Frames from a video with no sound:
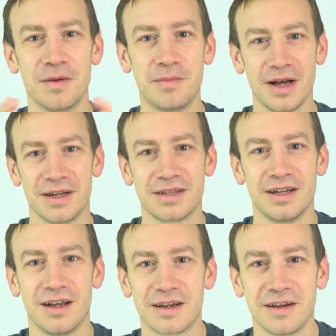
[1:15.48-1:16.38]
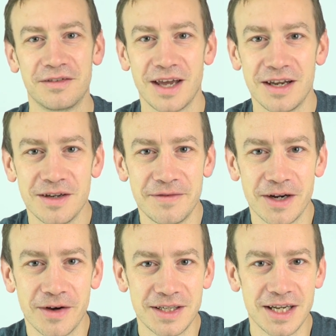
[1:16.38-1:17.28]
But, like I said in the
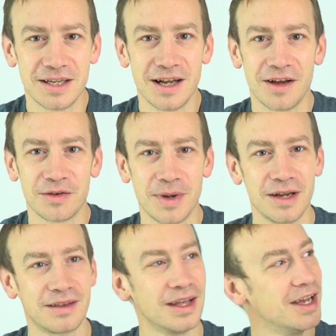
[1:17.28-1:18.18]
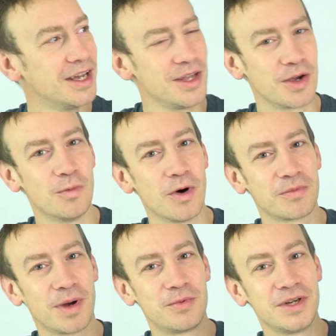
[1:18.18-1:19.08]
video I did last month, you can
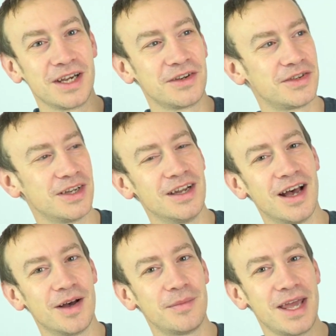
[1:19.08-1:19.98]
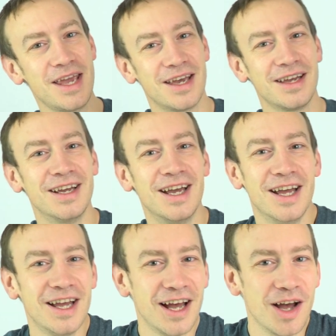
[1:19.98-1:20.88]
watch my prediction up here.
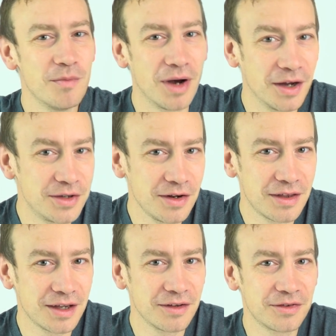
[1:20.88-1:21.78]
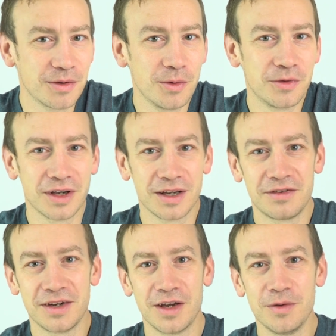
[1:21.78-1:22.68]
Um, I do think schools are going
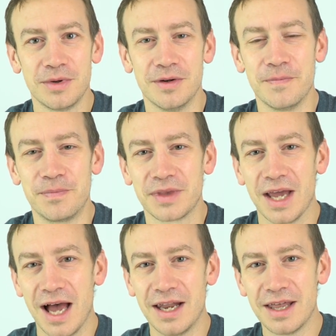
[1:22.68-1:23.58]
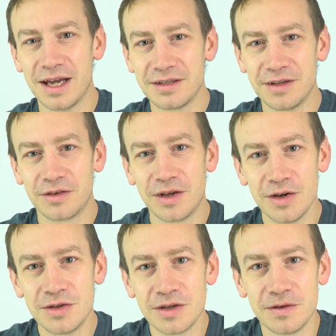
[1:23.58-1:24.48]
to stay open, and that is
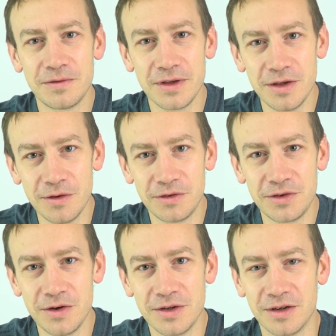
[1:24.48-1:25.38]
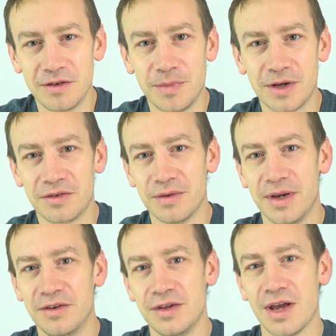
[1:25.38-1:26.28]
good for you students because it
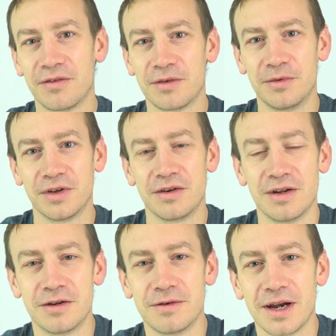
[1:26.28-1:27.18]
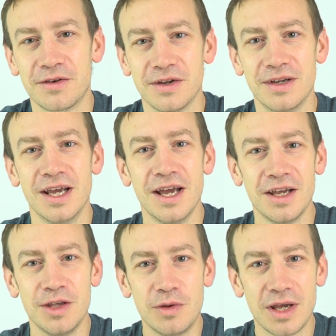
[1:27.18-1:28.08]
means that you have some social interaction,
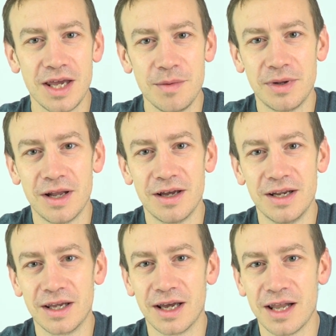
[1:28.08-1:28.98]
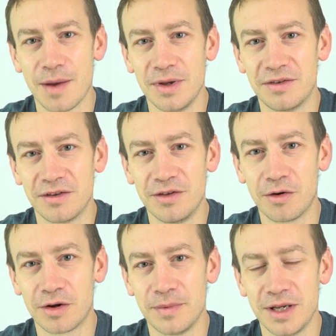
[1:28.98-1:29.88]
you keep learning, and that means there's
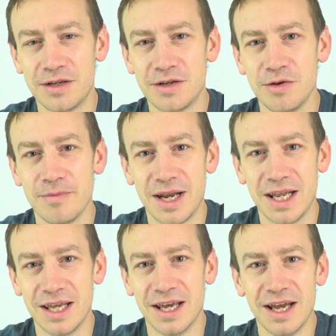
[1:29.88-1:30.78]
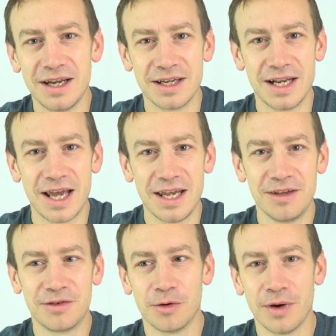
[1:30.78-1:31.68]
not going to be too many
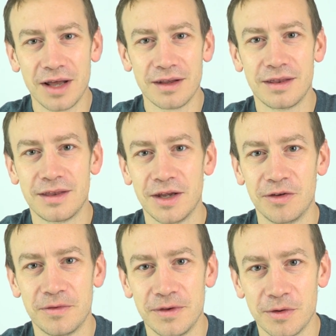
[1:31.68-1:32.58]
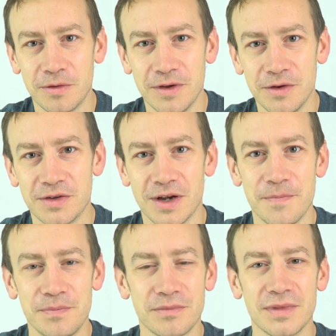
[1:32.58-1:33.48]
delays or other things for your future.
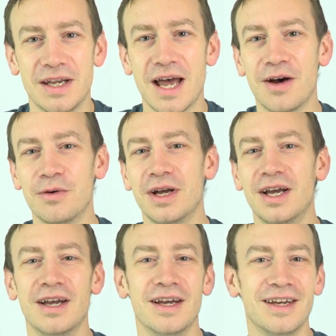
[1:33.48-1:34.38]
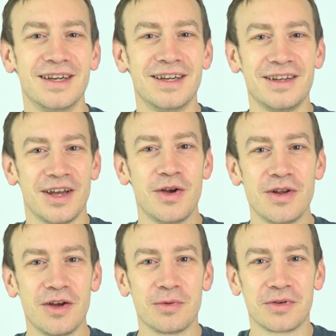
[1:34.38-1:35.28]
Now, who
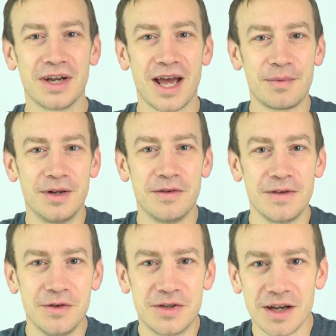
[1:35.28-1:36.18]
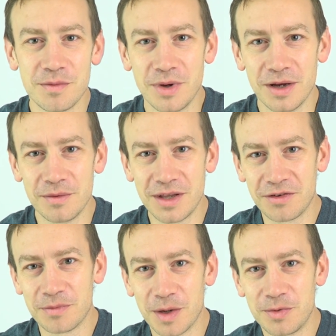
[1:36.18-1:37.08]
knows what's going to happen in the future, but
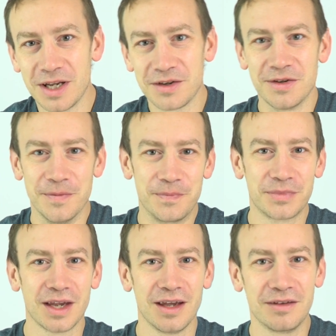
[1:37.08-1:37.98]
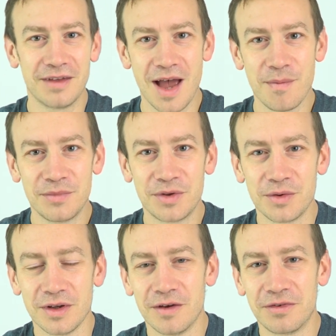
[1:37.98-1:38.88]
this is my prediction. Exams
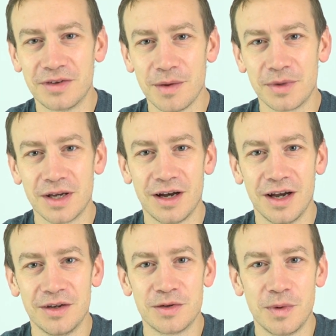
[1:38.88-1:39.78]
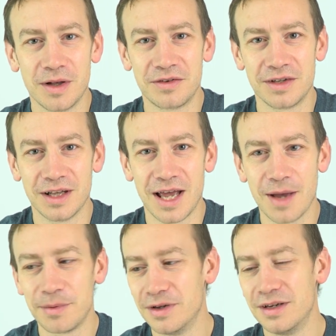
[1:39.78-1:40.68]
of some kind will still
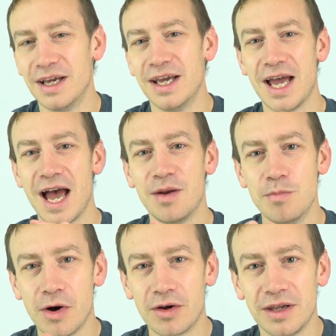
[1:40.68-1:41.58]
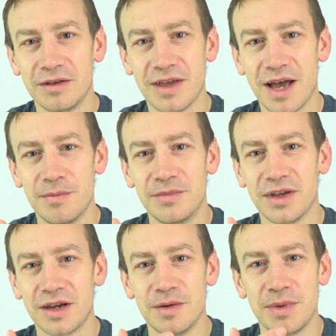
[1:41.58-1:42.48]
happen, and mock exams
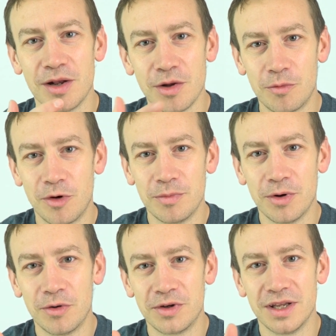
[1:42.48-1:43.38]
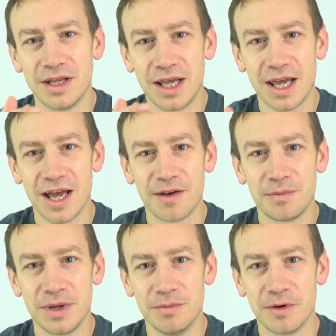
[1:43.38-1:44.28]
are going to be a lot more important than they
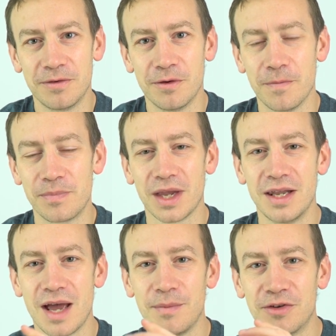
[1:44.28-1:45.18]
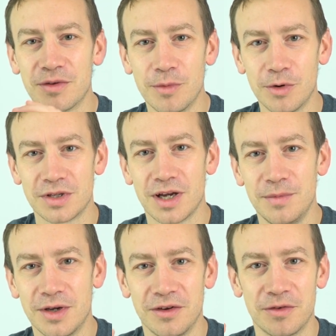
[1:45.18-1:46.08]
have been before. And that means the more
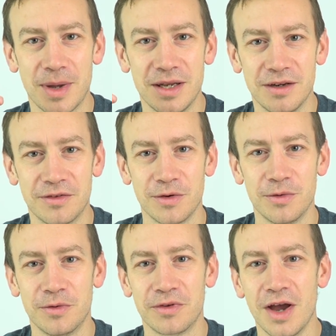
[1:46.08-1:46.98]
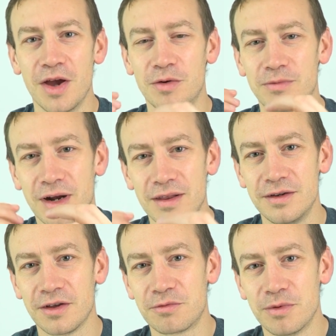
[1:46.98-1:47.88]
time you can spend in schools rather
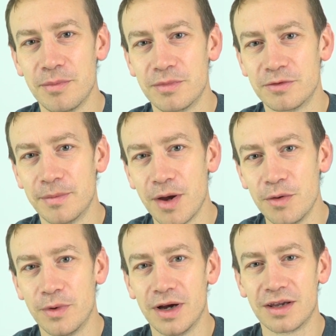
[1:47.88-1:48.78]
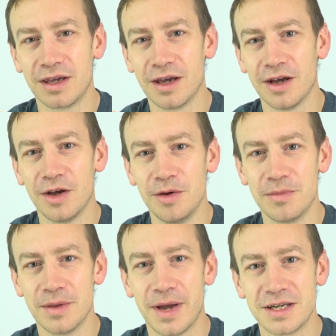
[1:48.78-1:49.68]
than just rem remote working at
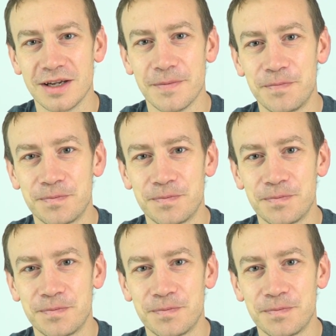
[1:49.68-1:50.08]
home, the better.